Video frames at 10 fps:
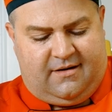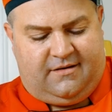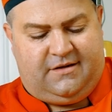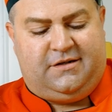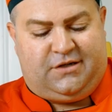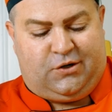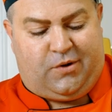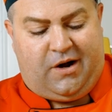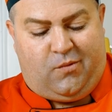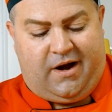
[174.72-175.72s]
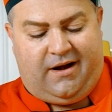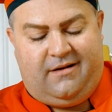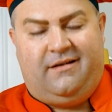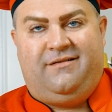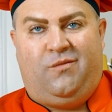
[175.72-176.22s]
And this is a great way
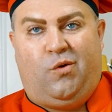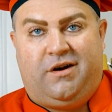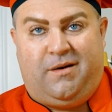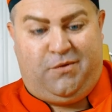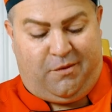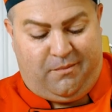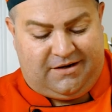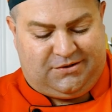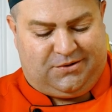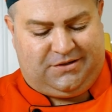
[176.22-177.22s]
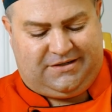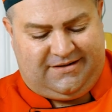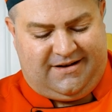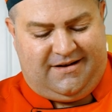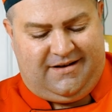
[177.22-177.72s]
to work up your muscles
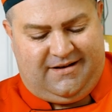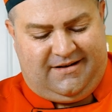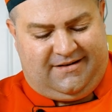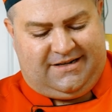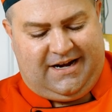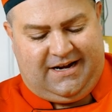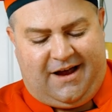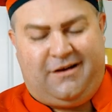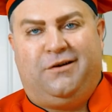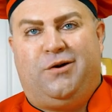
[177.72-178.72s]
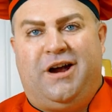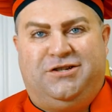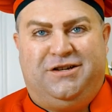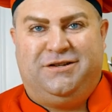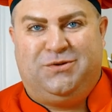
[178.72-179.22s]
and take out
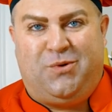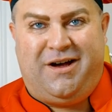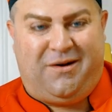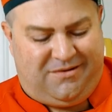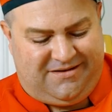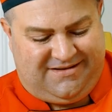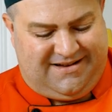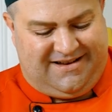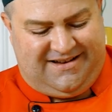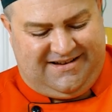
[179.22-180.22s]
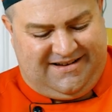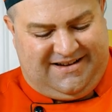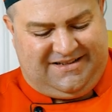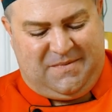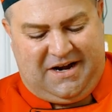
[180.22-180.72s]
aggression as well,
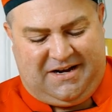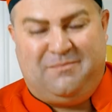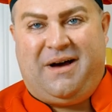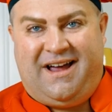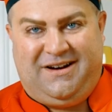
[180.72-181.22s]
is making pie